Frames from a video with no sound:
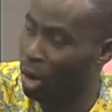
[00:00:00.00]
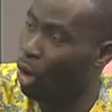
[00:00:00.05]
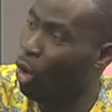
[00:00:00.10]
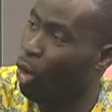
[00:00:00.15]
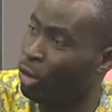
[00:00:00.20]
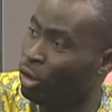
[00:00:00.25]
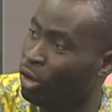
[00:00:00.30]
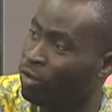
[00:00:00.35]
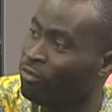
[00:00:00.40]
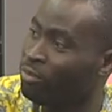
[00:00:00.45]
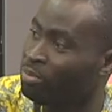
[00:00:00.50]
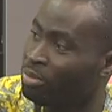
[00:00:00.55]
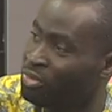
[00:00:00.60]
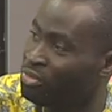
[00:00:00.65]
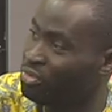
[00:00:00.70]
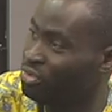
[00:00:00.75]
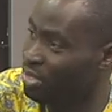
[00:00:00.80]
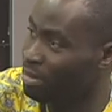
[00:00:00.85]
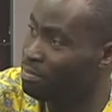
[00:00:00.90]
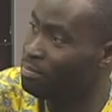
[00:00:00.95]
oil from the
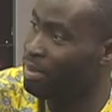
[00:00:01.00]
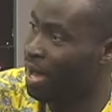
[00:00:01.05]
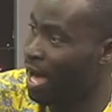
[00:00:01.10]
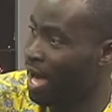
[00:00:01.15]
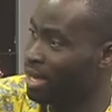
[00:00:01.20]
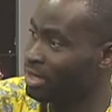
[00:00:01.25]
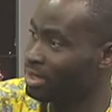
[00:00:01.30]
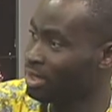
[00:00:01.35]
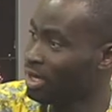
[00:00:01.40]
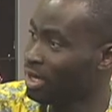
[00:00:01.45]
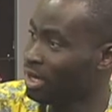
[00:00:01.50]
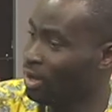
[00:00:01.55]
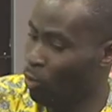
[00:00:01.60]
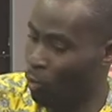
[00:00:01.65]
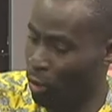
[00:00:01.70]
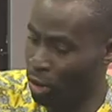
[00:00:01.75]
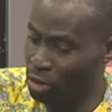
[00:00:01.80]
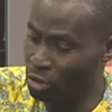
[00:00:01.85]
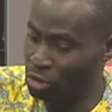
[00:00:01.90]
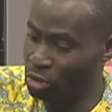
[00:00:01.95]
seabed.
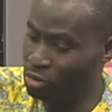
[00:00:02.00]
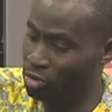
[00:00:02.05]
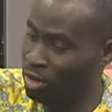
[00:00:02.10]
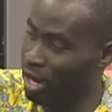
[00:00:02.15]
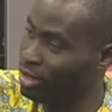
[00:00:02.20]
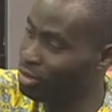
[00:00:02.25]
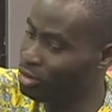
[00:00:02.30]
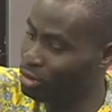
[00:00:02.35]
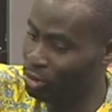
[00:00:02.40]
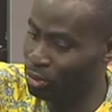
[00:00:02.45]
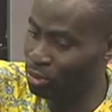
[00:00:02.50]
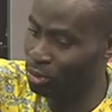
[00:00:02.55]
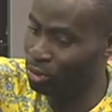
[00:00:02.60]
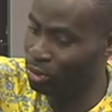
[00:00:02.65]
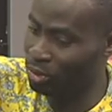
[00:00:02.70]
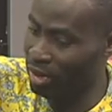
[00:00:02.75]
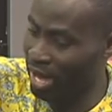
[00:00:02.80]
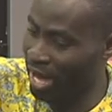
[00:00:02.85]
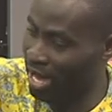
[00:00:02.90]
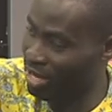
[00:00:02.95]
When you try
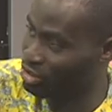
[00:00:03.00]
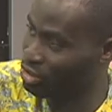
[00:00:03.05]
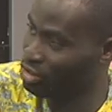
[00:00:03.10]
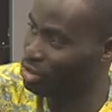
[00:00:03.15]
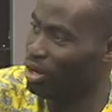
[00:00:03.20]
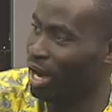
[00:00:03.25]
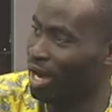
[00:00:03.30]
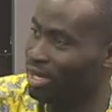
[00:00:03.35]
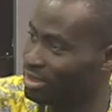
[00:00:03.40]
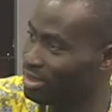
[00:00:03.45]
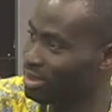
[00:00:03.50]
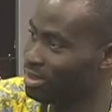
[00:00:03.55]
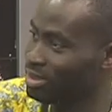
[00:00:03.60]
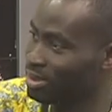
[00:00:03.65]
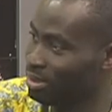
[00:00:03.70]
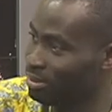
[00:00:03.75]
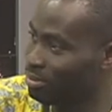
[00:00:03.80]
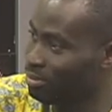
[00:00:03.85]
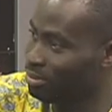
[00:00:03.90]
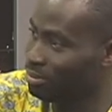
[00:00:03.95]
to extract,
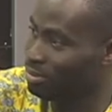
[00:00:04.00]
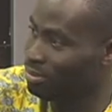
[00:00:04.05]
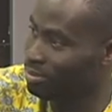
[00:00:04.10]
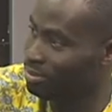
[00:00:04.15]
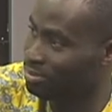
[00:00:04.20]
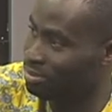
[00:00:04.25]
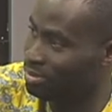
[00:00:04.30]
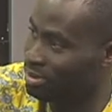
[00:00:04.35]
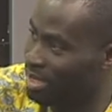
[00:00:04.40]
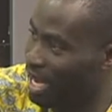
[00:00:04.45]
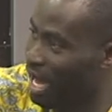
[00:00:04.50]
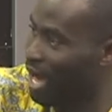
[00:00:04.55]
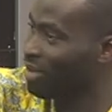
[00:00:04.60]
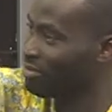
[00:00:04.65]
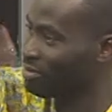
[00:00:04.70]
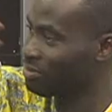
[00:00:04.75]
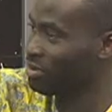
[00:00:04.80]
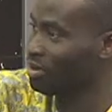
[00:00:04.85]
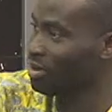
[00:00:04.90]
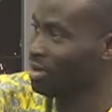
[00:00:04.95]
some gas,
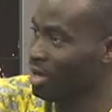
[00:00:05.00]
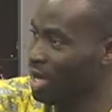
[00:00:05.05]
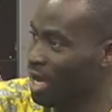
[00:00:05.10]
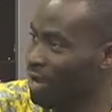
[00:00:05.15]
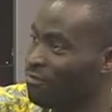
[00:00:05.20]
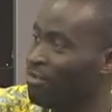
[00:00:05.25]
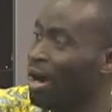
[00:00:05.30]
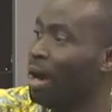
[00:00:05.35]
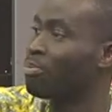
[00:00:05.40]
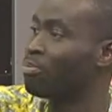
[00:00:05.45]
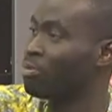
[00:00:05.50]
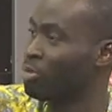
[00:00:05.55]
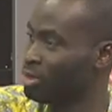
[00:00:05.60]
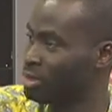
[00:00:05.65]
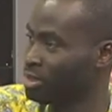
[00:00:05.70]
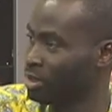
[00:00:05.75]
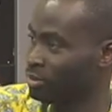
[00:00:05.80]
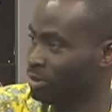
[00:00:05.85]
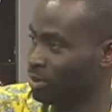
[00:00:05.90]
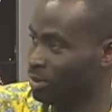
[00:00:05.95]

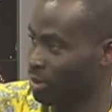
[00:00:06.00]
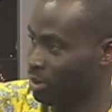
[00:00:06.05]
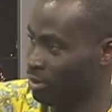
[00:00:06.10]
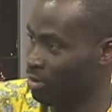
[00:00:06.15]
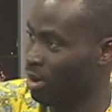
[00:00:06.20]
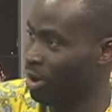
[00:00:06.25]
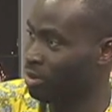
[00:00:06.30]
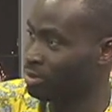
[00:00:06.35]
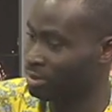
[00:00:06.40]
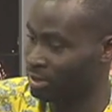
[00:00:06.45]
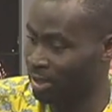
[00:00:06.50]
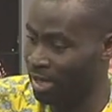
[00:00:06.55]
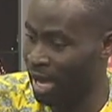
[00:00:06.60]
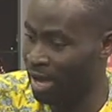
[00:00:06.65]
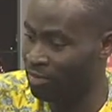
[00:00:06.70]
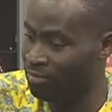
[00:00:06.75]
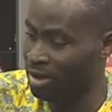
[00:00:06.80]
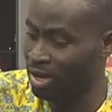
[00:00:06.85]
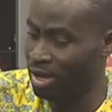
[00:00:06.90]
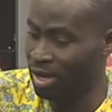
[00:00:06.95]
evaporate out of the ground. You
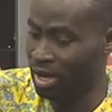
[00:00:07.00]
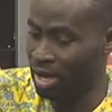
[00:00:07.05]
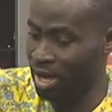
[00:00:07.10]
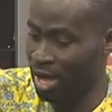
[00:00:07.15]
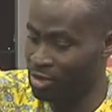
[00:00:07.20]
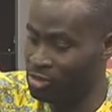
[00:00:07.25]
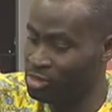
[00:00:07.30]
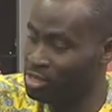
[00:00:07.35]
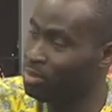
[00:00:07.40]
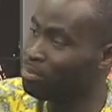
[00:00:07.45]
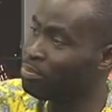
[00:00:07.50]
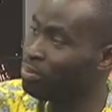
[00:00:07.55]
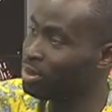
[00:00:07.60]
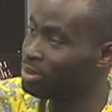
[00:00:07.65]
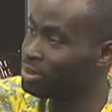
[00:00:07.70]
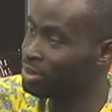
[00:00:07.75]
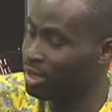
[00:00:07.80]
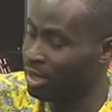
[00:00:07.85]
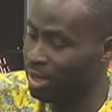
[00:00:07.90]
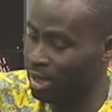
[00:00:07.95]
have a
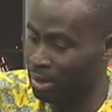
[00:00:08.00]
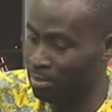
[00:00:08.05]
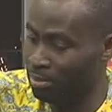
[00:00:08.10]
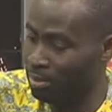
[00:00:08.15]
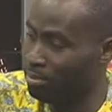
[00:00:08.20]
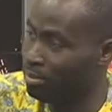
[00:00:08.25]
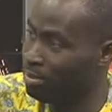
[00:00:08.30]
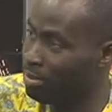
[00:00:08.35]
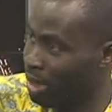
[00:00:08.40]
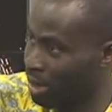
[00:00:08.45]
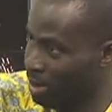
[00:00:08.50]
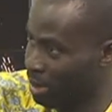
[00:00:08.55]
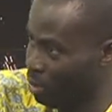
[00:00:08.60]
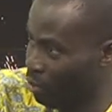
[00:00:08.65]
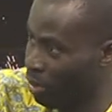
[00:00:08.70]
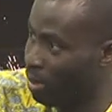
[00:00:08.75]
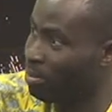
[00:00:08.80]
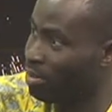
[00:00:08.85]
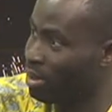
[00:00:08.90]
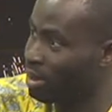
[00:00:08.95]
separate um,
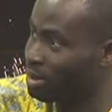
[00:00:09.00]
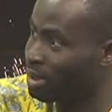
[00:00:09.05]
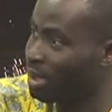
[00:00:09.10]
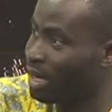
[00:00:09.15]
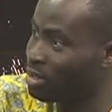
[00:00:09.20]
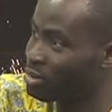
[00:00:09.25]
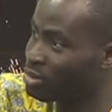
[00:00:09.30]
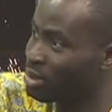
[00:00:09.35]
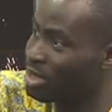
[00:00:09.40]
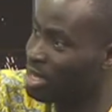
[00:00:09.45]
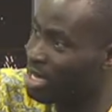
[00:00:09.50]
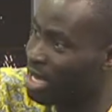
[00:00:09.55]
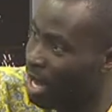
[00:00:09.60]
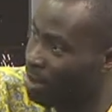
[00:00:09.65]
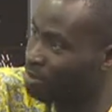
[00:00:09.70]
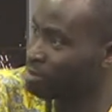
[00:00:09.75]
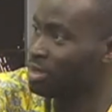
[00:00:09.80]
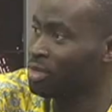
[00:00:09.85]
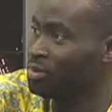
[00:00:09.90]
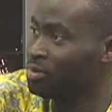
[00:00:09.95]
equipment that actually
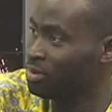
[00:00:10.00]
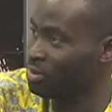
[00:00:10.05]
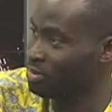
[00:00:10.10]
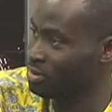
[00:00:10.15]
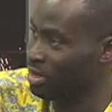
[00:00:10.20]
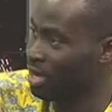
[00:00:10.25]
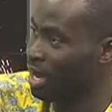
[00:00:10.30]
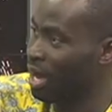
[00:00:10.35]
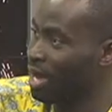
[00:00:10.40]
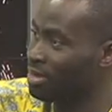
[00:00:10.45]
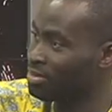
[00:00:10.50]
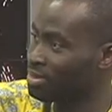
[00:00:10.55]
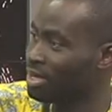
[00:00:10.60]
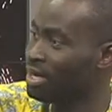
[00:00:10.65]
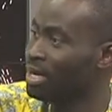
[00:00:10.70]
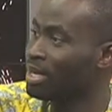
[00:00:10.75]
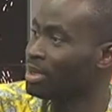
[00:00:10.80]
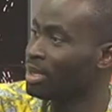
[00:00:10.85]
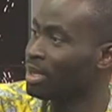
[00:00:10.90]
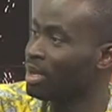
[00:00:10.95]
captures this gas,
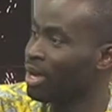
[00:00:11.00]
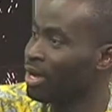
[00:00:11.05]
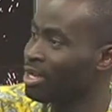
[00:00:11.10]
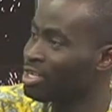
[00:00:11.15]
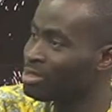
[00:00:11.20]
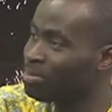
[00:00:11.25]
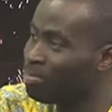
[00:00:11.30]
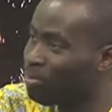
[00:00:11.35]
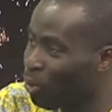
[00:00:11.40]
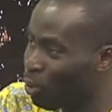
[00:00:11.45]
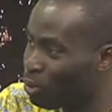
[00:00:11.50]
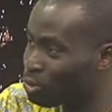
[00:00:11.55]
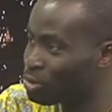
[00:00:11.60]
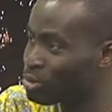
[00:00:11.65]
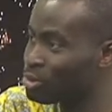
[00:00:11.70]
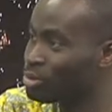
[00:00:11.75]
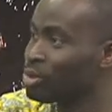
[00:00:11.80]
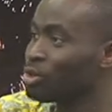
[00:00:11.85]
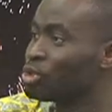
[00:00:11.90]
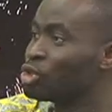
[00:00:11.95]
then exports
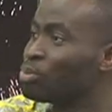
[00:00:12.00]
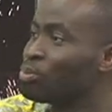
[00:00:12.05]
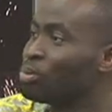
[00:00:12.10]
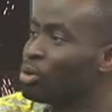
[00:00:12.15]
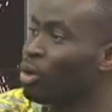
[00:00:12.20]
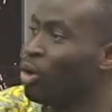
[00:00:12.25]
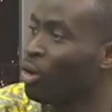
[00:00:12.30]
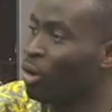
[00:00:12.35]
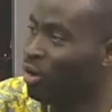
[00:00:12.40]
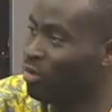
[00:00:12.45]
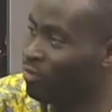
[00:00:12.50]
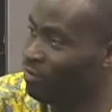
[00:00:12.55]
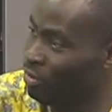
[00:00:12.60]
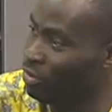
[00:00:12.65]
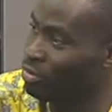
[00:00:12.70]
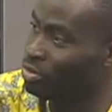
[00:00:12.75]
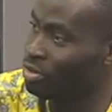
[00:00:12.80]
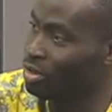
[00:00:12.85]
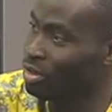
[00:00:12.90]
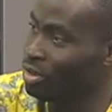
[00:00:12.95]
it to the Jubilee oil
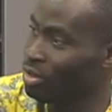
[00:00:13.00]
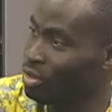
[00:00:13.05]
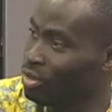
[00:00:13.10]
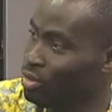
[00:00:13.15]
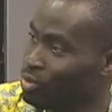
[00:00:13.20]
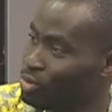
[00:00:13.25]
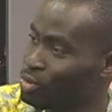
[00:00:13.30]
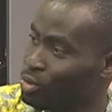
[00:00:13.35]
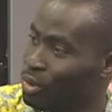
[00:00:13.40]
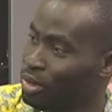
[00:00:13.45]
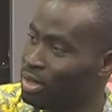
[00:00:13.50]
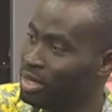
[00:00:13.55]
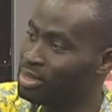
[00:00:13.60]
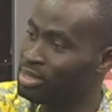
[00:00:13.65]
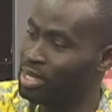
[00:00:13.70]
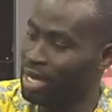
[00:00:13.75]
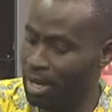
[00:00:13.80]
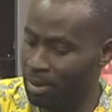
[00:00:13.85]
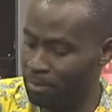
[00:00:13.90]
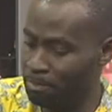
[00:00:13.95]
field. So
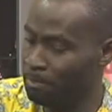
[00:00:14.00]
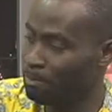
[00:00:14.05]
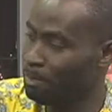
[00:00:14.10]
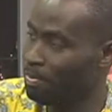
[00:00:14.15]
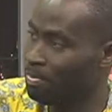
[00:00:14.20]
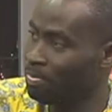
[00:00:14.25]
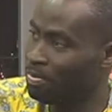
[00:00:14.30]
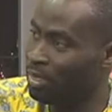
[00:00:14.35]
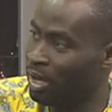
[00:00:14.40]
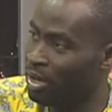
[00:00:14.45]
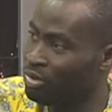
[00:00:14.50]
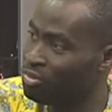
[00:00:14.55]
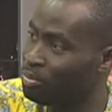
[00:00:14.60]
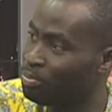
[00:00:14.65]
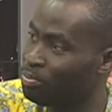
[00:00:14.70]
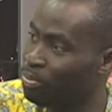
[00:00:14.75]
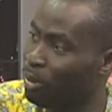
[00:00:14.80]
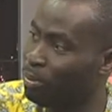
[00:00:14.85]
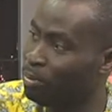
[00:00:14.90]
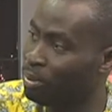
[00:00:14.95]
anytime there's a
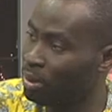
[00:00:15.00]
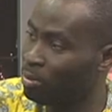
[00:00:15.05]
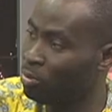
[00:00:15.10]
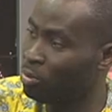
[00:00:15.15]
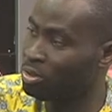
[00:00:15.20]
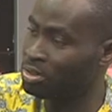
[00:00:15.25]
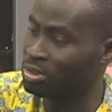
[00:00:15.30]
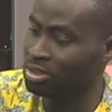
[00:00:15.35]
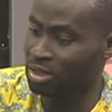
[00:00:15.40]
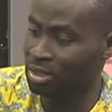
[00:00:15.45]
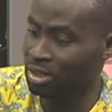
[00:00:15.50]
problem with